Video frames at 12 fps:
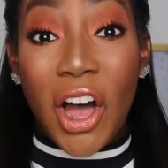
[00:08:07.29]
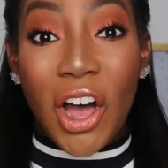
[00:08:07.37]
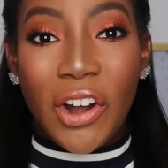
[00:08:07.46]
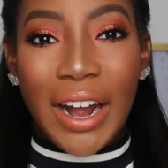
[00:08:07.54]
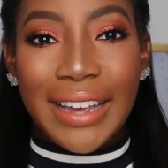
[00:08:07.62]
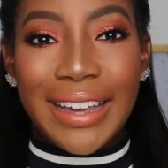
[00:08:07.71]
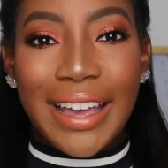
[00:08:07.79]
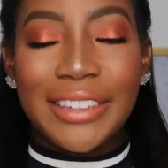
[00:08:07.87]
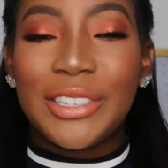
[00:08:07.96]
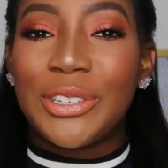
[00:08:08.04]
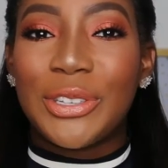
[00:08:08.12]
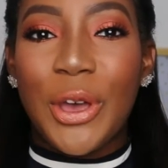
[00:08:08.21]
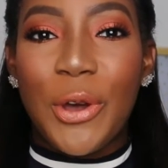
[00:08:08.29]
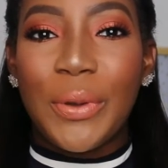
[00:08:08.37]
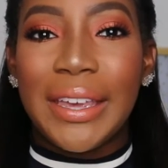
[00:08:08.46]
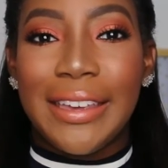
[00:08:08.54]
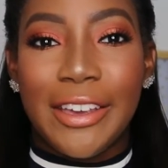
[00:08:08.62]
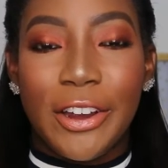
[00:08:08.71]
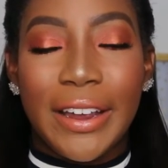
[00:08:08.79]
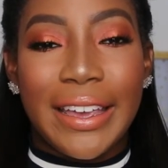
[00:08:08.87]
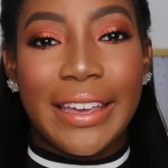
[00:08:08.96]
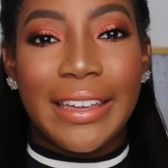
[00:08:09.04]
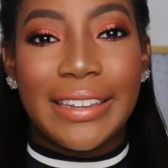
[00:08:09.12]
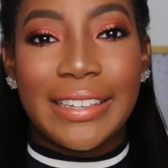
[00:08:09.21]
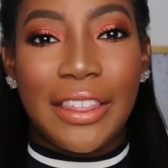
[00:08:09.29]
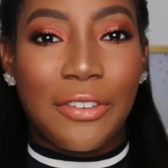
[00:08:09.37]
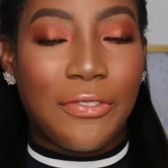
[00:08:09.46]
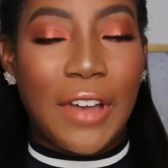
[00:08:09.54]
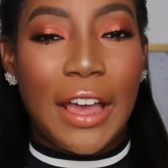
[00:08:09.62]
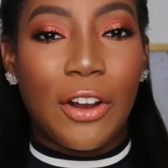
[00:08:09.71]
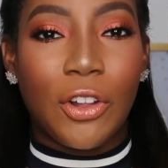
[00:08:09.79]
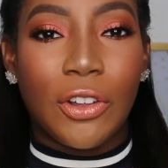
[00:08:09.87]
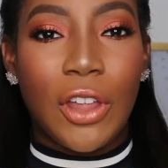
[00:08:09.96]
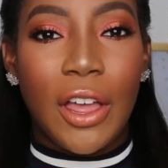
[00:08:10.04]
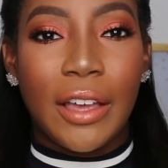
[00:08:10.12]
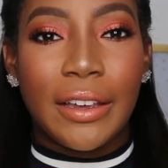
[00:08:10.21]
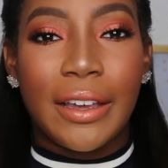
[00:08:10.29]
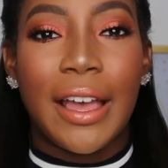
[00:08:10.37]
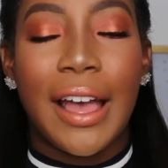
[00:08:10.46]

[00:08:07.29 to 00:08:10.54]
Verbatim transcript: All right guys, so here is the final look.